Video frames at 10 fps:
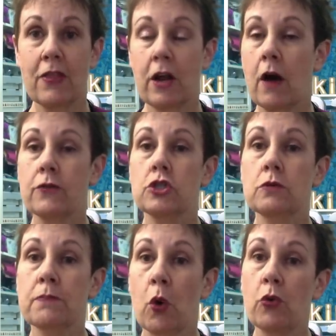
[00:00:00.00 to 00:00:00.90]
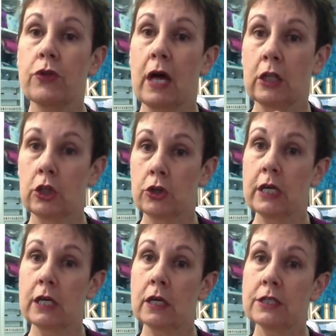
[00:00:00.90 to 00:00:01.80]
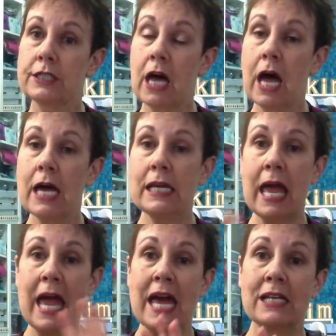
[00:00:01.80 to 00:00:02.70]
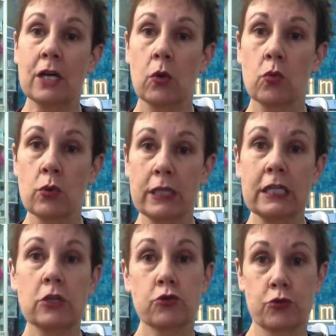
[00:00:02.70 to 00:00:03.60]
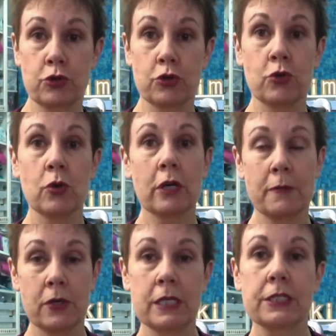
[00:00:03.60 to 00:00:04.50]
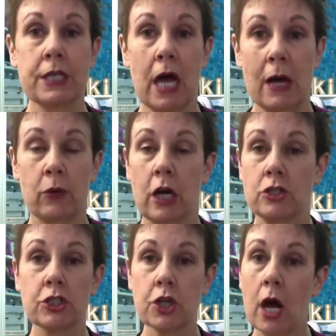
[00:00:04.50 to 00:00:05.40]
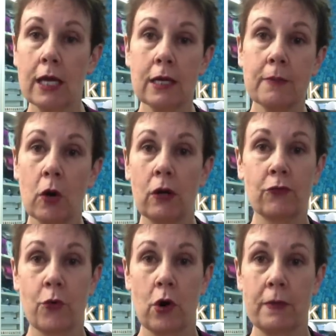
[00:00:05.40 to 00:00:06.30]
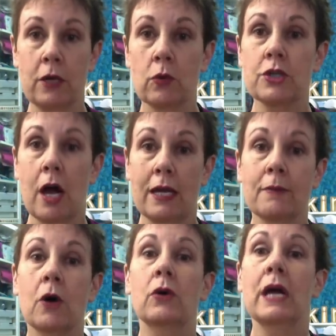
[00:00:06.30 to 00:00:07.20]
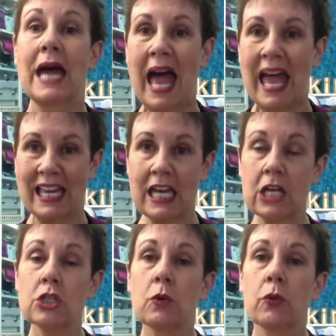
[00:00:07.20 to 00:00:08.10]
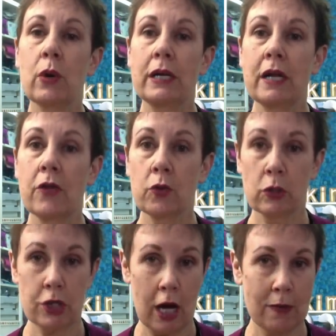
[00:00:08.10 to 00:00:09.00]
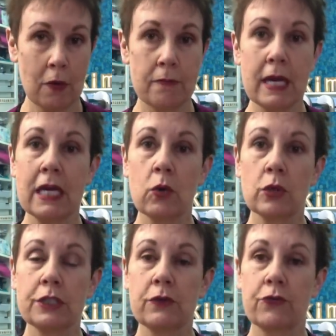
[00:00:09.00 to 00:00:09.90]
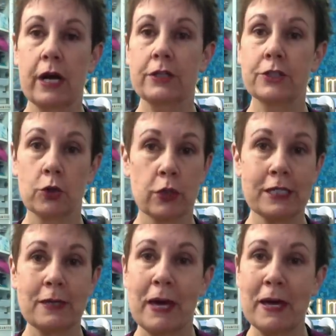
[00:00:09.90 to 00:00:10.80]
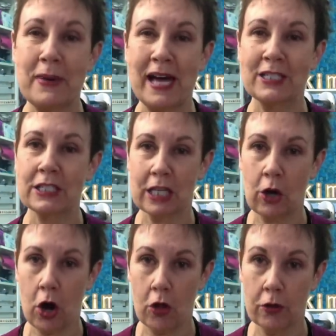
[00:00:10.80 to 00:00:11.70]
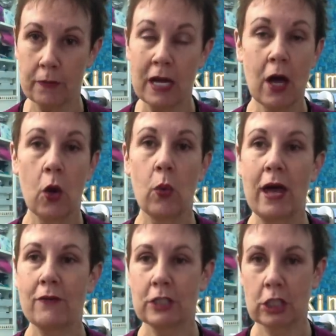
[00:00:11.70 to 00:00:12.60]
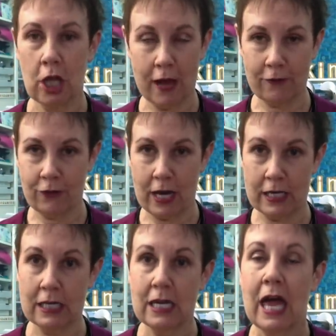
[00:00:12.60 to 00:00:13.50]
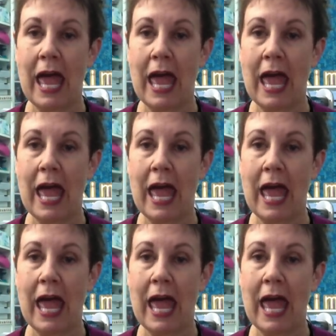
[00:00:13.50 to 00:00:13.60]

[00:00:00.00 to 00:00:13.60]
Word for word: that offers you both a learning side and a really true community side. We're not just talking about a forum here, we're talking about engaging with one another. We're talking about making quilting friends or quilting pen pals, as I call them. We have a lot of fun,